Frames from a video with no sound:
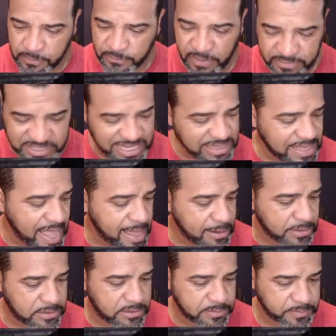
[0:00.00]

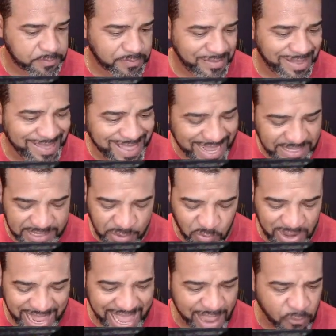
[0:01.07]
$15. Next thing
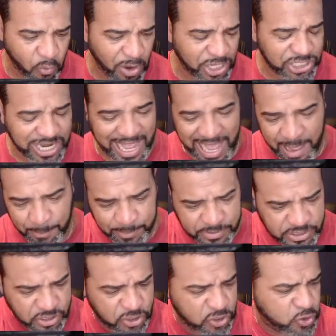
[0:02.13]
we have, which I'm
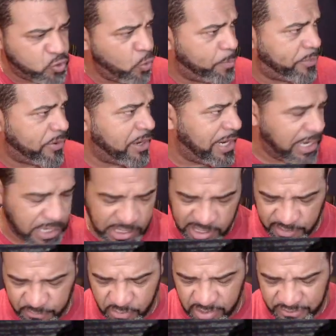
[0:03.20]
super in
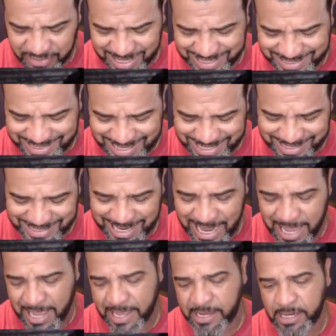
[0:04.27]
love with, is this
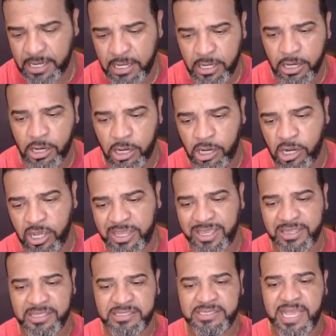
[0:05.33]
tie. Look
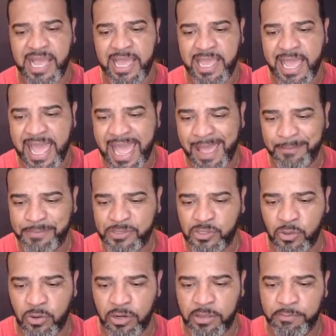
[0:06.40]
at this tie,
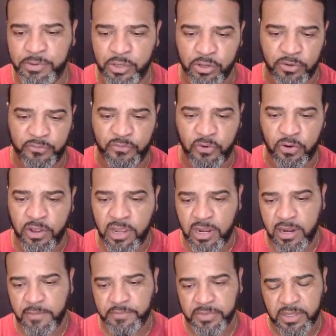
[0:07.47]
absolutely beautiful,
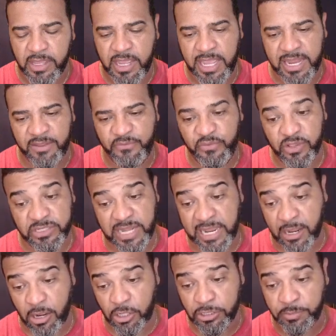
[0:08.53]
and it feels
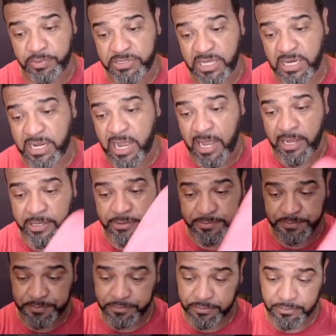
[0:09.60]
like 100% cotton.
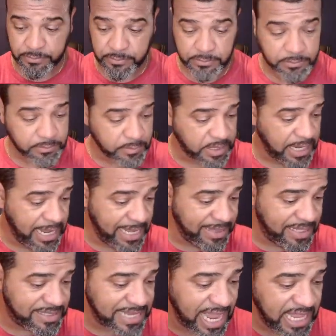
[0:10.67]
And
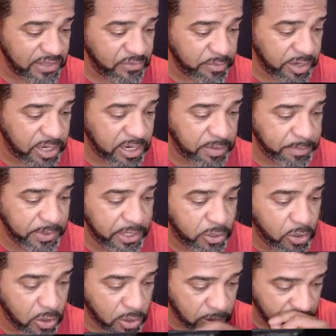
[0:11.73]
the tie is from a company
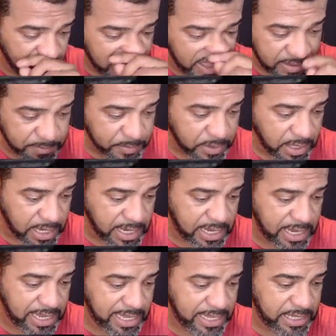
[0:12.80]
called
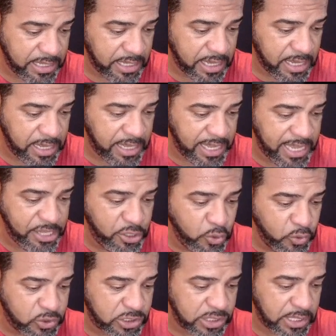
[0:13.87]

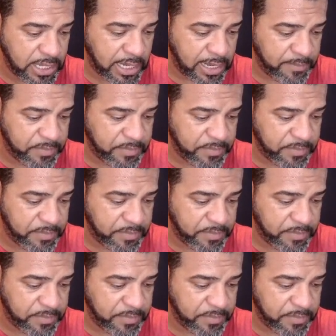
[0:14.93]
Use